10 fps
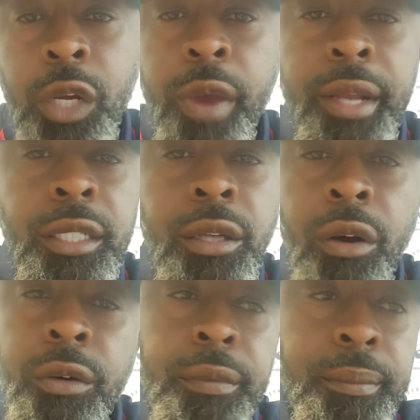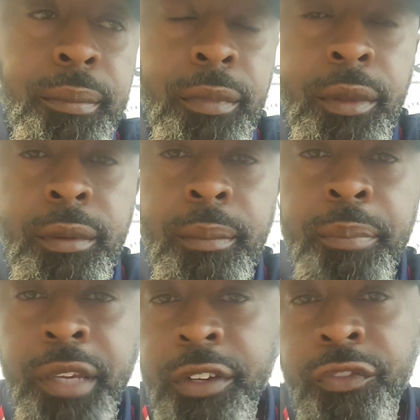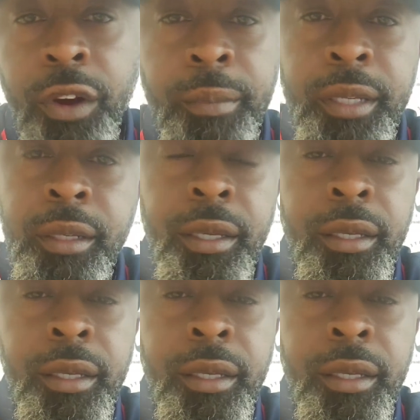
grain of salt, pivot from it,